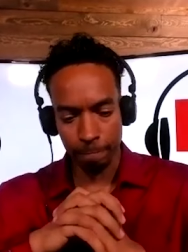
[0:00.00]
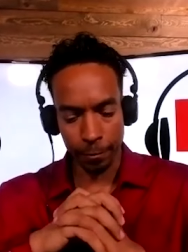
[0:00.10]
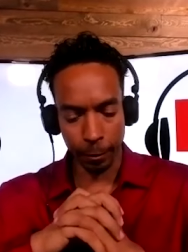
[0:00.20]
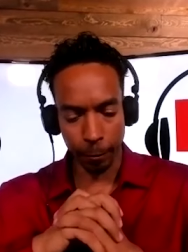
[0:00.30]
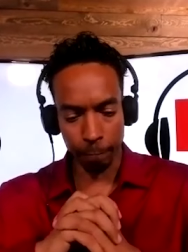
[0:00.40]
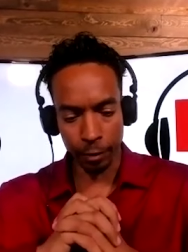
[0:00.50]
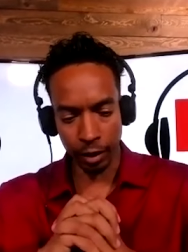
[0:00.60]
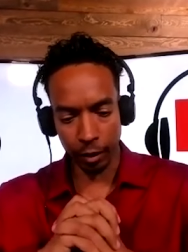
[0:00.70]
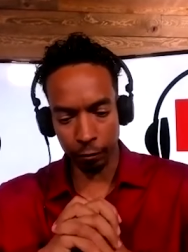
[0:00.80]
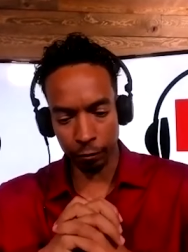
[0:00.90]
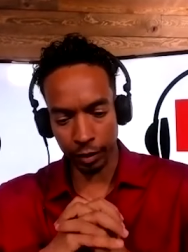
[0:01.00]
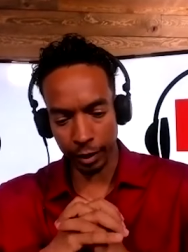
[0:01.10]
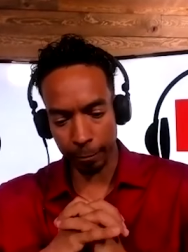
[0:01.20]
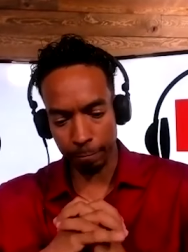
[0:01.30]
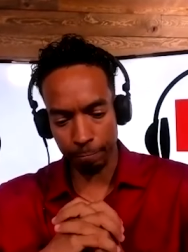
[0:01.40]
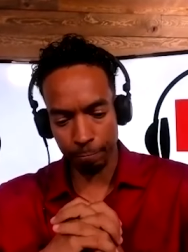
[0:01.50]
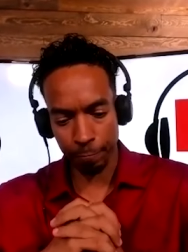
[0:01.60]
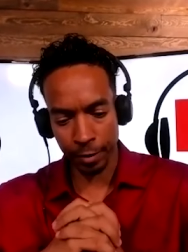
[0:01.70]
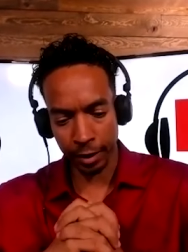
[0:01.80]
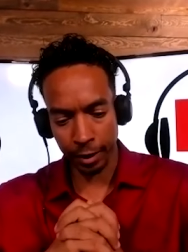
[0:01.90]
you know of um,
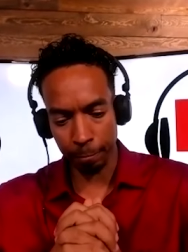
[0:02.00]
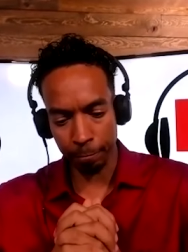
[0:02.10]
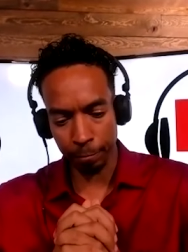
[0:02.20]
uh,